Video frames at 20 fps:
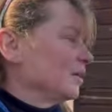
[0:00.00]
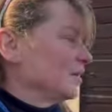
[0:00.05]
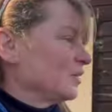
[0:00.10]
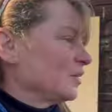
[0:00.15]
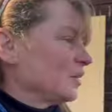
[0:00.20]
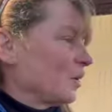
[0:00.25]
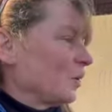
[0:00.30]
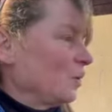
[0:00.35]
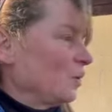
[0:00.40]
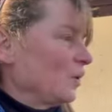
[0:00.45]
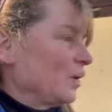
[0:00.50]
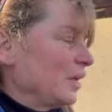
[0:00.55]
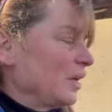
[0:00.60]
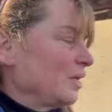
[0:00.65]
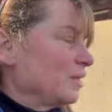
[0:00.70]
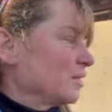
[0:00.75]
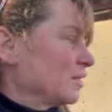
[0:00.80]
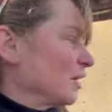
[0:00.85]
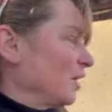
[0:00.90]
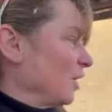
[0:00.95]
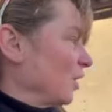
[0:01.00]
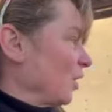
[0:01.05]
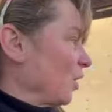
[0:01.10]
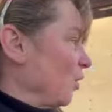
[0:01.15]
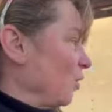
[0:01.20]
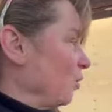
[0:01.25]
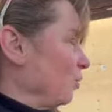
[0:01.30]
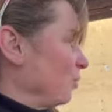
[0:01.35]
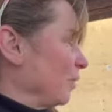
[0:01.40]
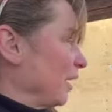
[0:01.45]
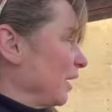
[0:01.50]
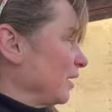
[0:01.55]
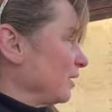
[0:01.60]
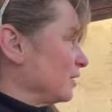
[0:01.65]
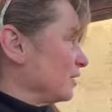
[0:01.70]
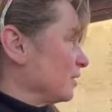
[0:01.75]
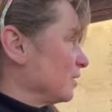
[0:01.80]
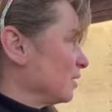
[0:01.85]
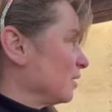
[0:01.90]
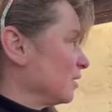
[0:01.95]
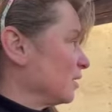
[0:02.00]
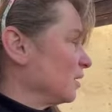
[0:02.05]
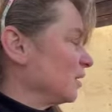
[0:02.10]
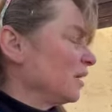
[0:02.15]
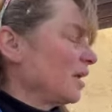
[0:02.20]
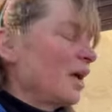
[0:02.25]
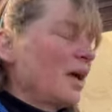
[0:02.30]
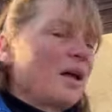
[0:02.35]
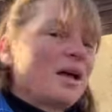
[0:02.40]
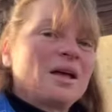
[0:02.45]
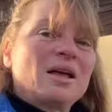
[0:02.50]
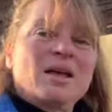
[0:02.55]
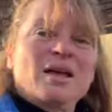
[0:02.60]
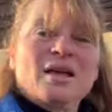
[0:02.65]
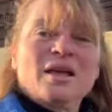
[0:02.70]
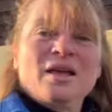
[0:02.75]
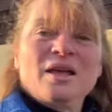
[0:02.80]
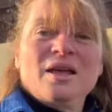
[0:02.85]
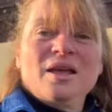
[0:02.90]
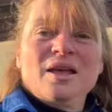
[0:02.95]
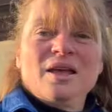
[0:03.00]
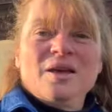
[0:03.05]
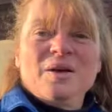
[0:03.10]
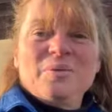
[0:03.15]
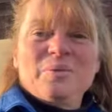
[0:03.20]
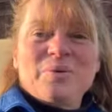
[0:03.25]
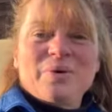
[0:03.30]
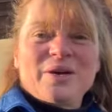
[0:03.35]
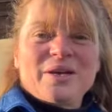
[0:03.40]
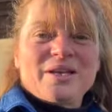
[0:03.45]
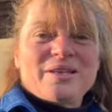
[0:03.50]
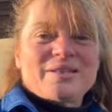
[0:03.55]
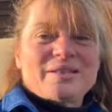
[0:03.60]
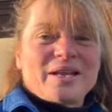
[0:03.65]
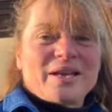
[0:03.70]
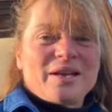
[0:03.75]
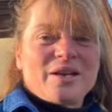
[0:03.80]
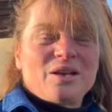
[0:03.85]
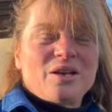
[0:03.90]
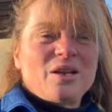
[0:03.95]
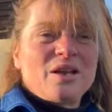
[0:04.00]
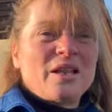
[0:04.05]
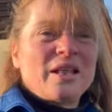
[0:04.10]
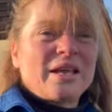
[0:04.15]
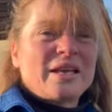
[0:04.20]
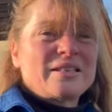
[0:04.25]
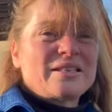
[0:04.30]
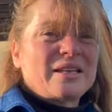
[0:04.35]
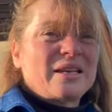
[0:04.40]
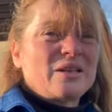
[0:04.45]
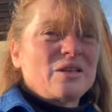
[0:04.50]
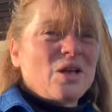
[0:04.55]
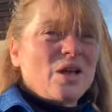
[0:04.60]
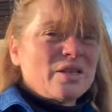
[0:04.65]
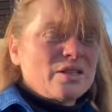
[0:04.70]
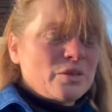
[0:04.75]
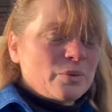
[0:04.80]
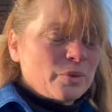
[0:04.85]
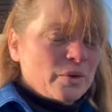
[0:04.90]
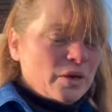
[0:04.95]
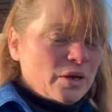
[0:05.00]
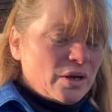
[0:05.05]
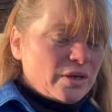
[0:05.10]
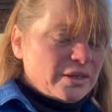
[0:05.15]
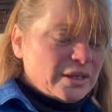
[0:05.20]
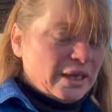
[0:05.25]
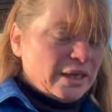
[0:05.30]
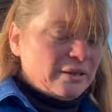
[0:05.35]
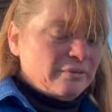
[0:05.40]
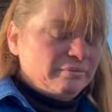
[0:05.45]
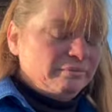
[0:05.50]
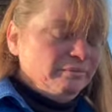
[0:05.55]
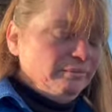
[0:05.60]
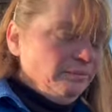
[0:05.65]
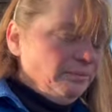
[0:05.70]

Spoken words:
So it's going to go, but yeah, pretty excited. Like I said, lots of work got done.